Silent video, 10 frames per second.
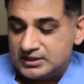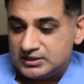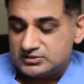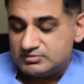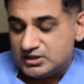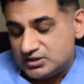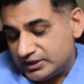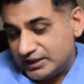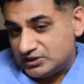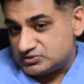And
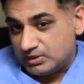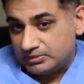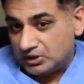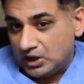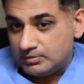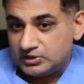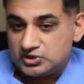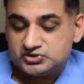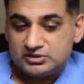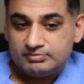again, it's probably a
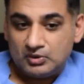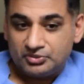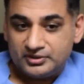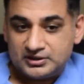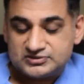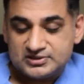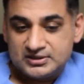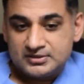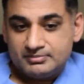combination of both things.